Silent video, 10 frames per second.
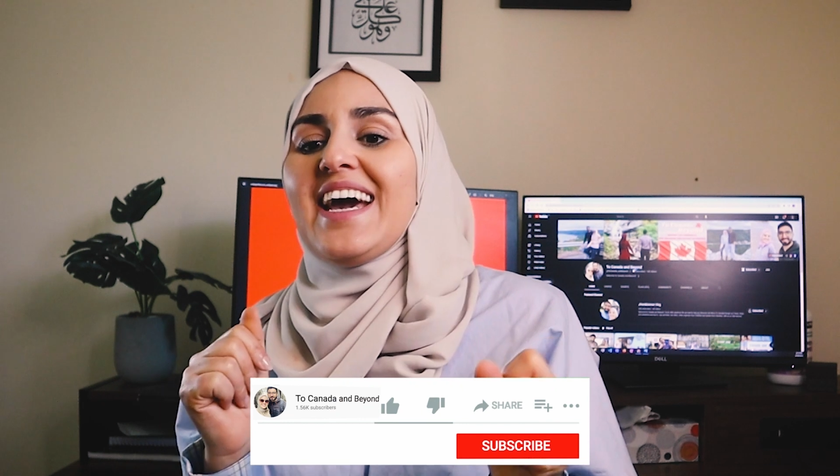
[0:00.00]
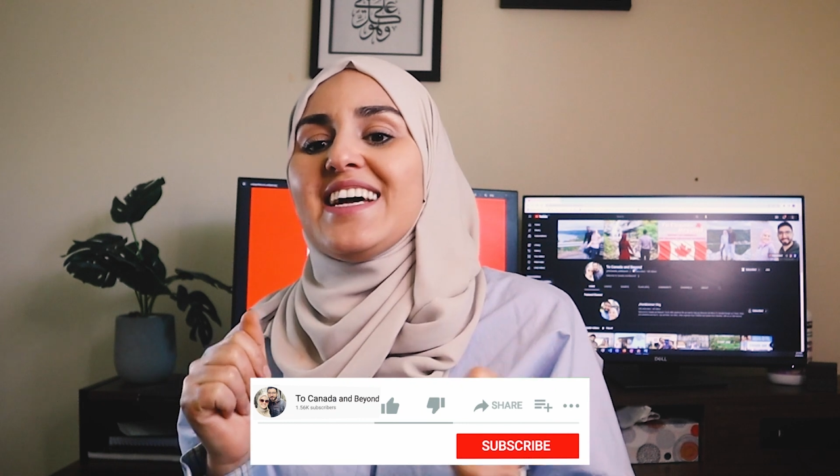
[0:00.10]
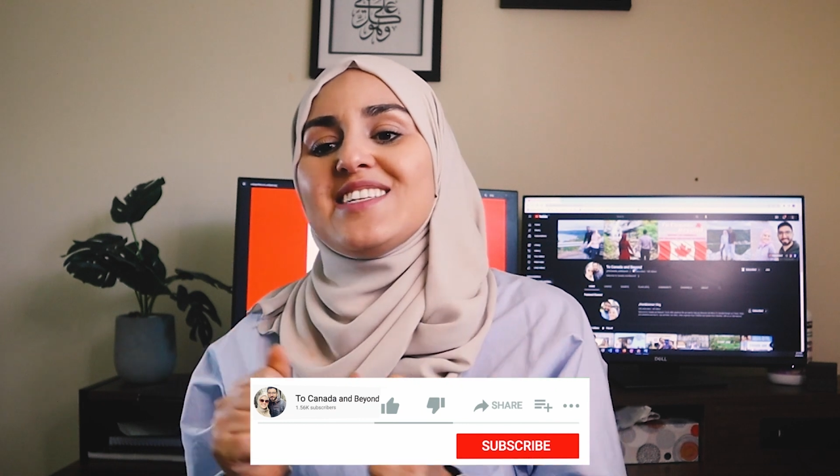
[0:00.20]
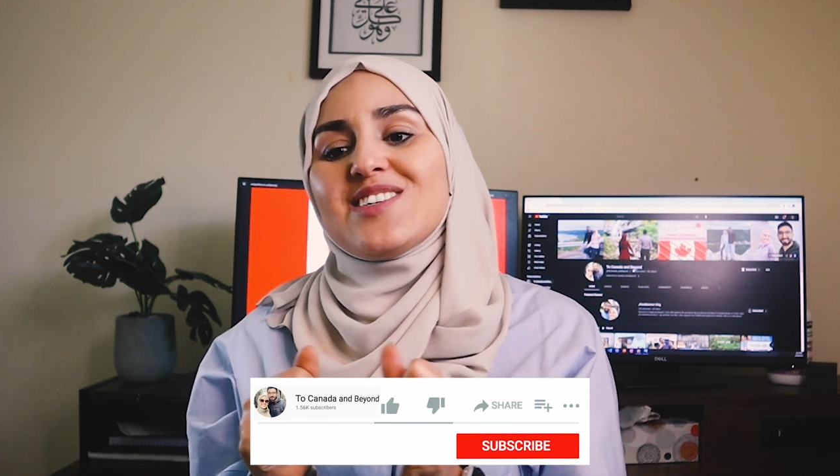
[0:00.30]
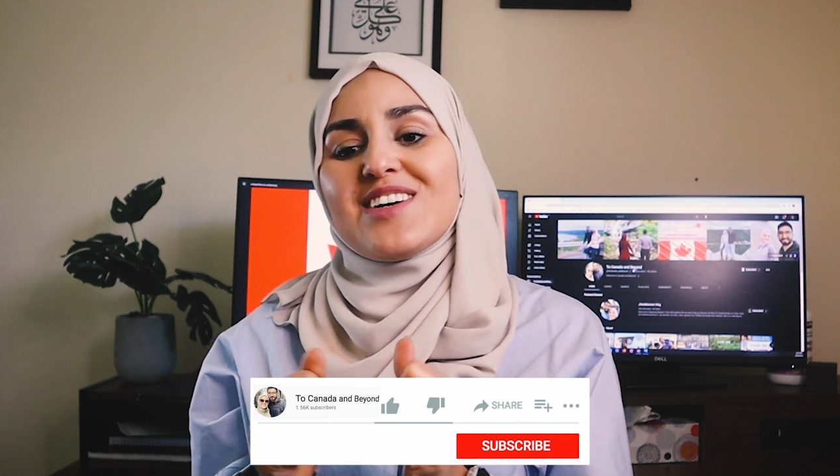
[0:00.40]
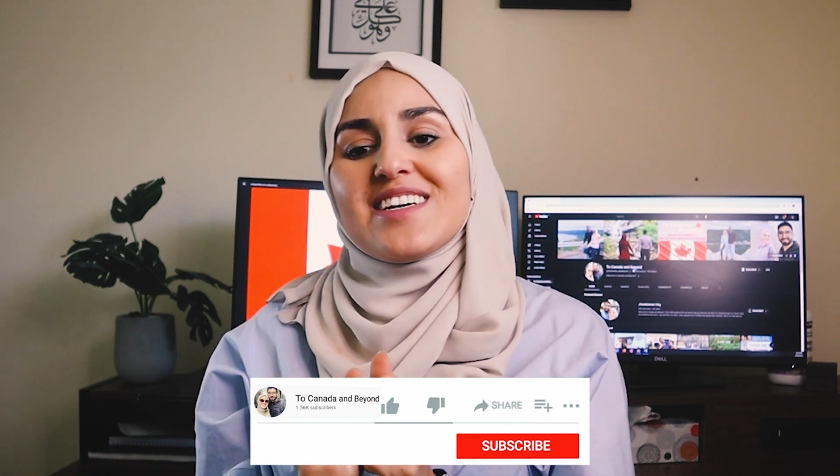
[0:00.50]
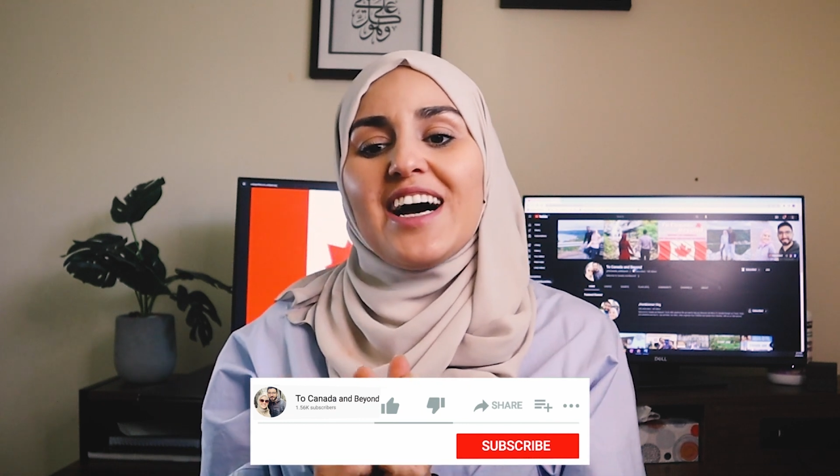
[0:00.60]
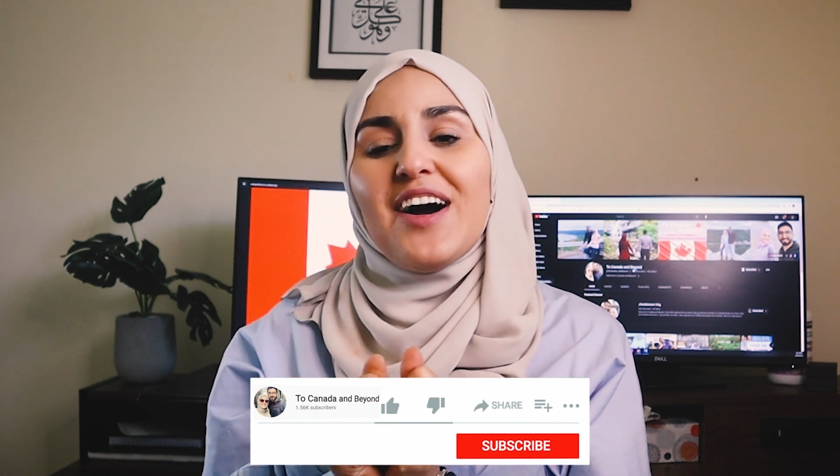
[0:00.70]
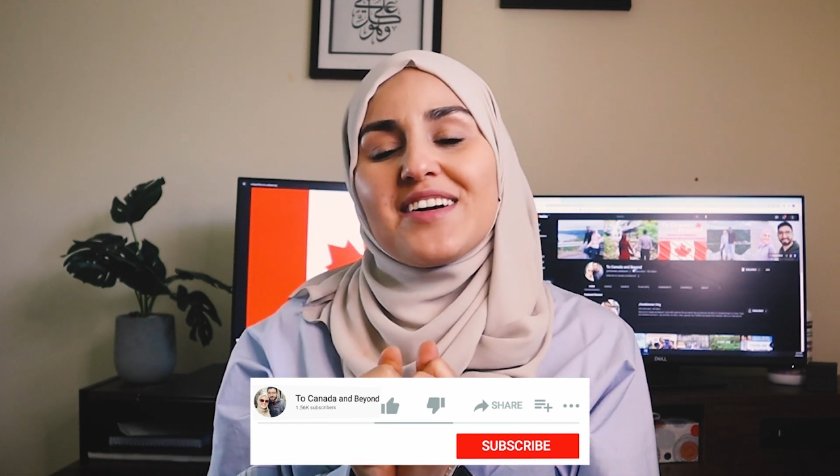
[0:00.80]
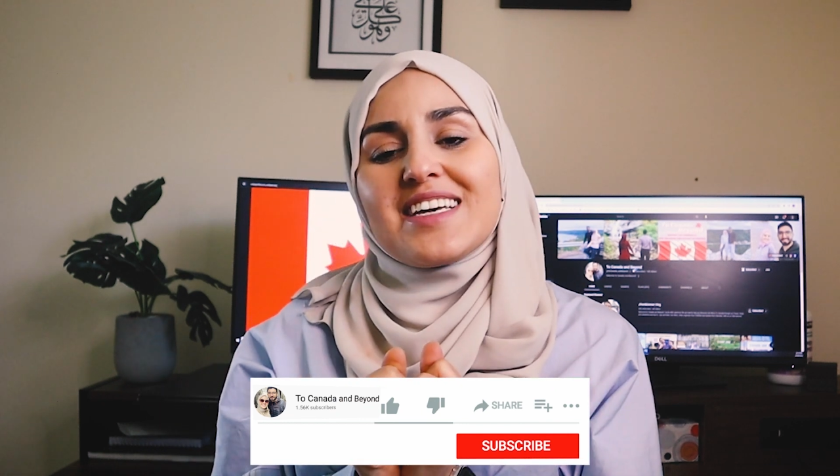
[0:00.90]
and join
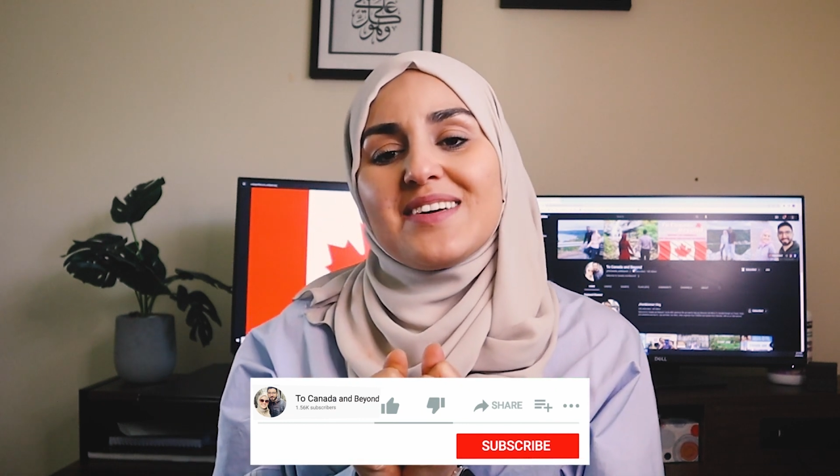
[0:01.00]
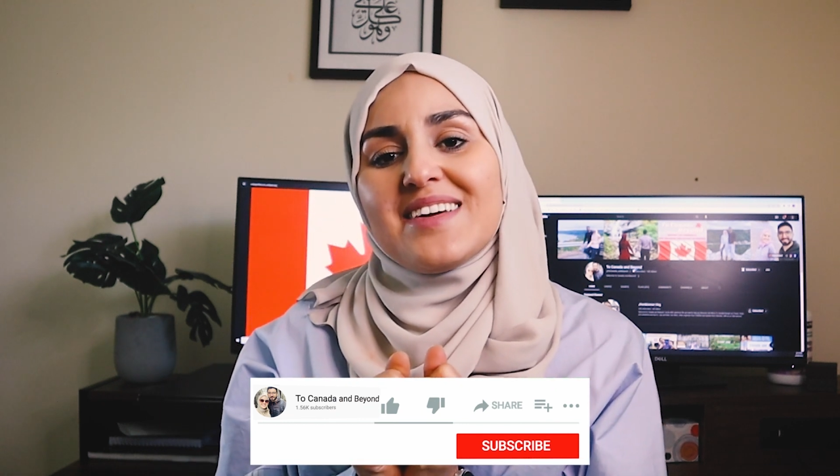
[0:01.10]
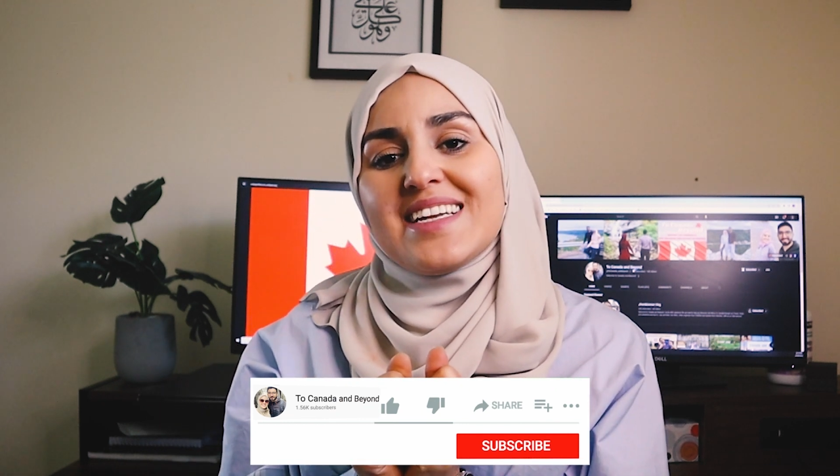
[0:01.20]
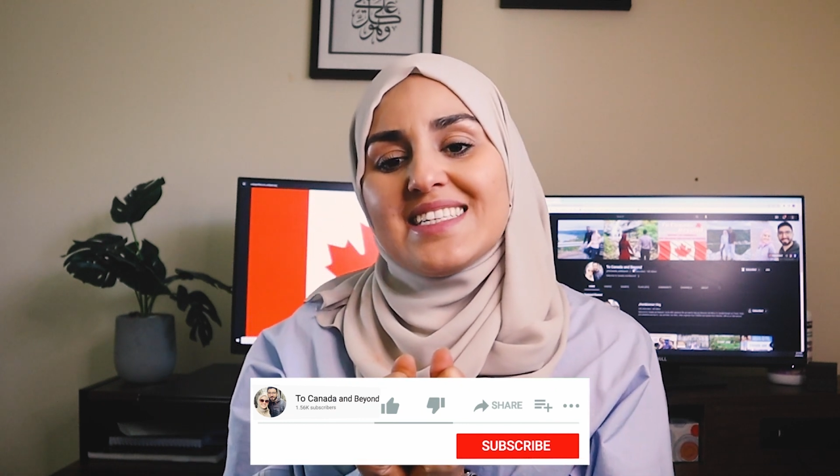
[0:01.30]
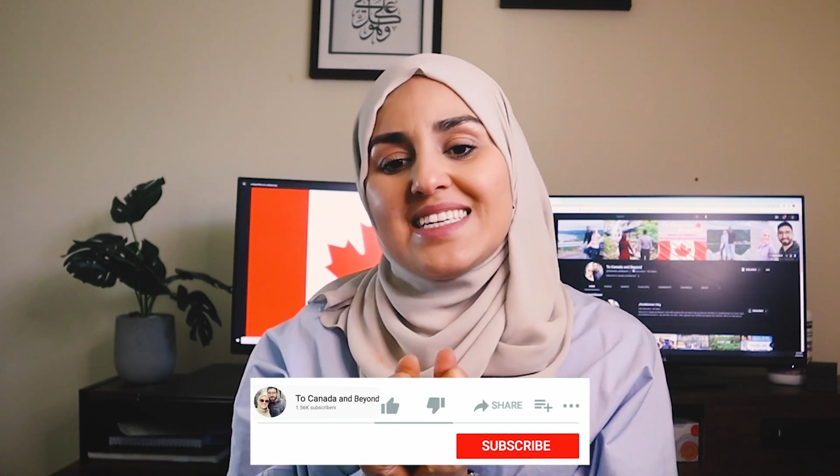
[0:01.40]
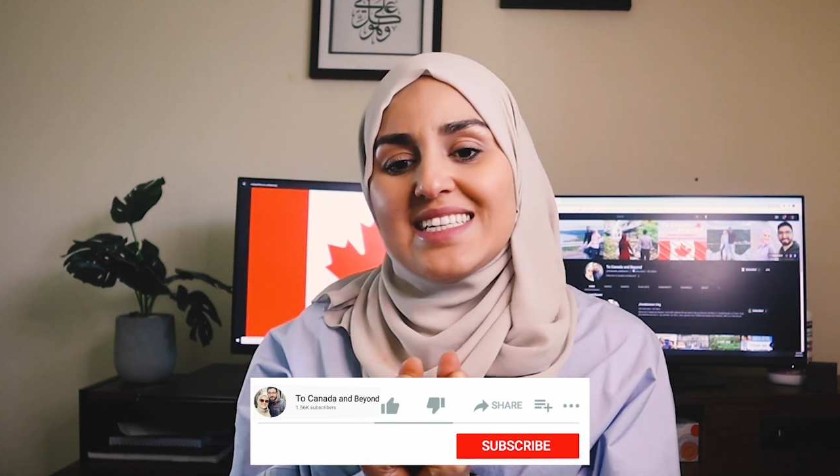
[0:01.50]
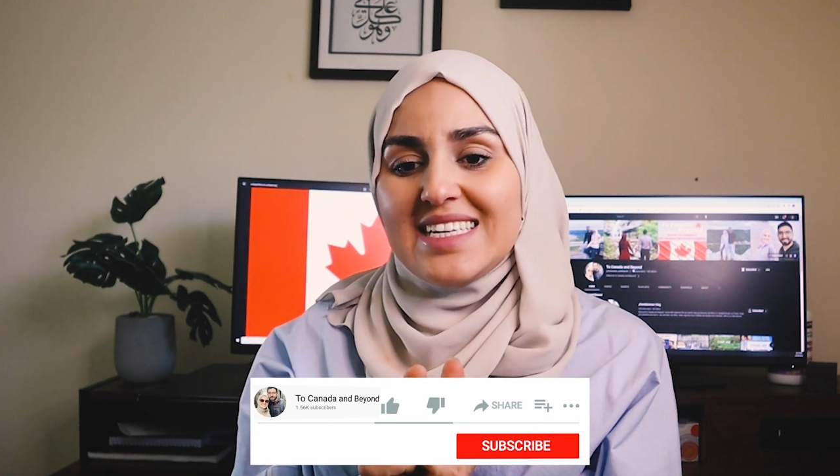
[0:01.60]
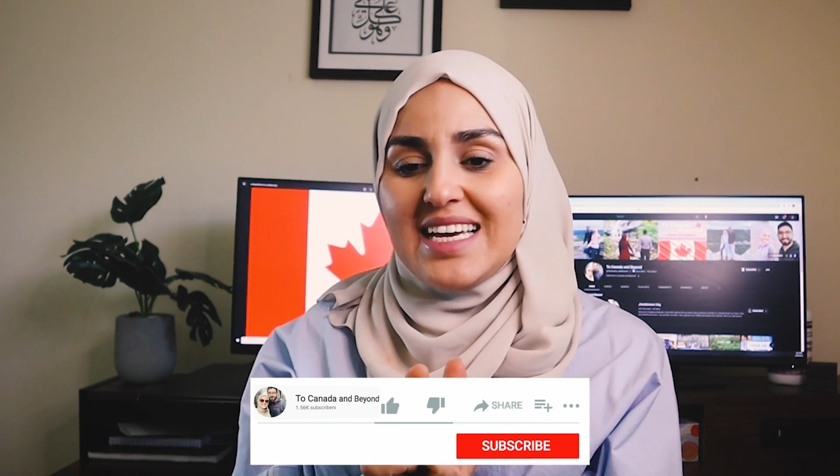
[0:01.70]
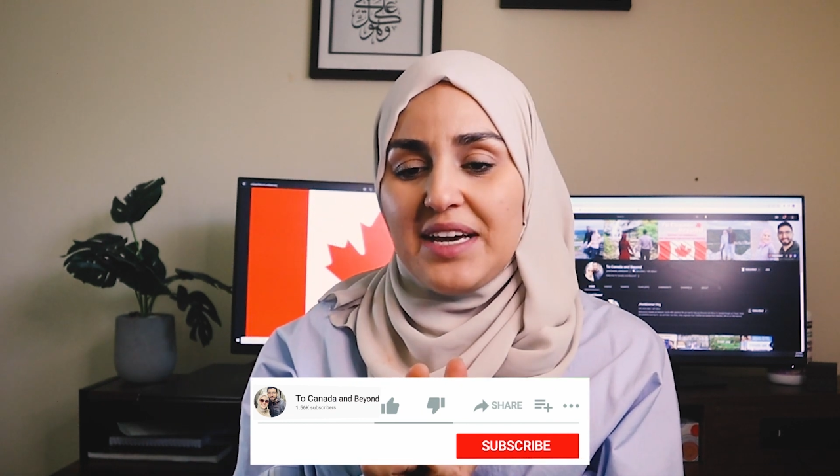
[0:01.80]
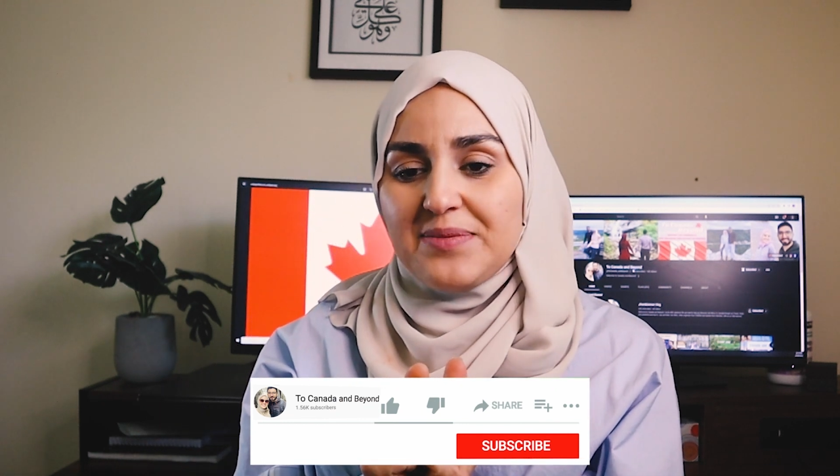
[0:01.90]
our community
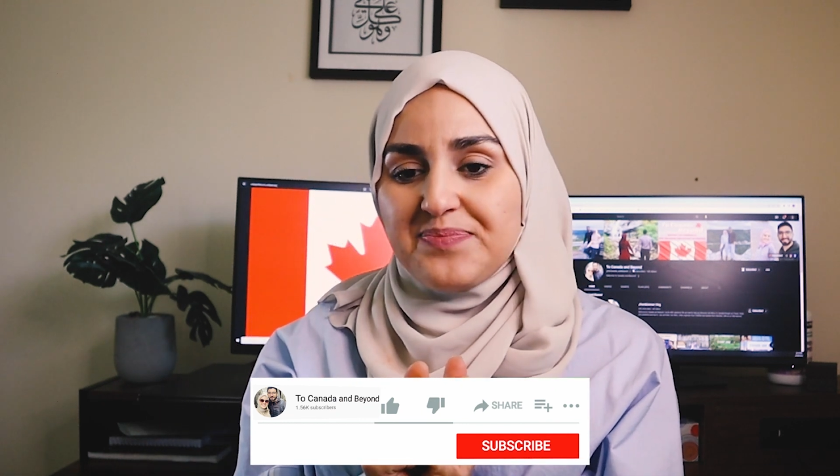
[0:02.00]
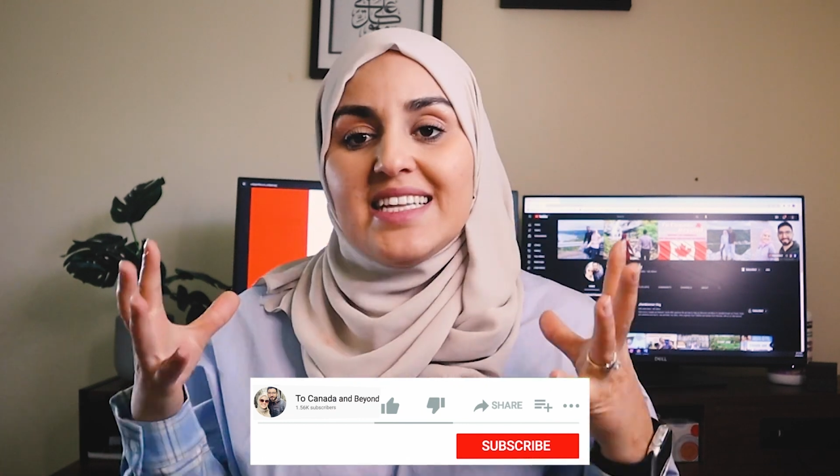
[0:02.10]
today.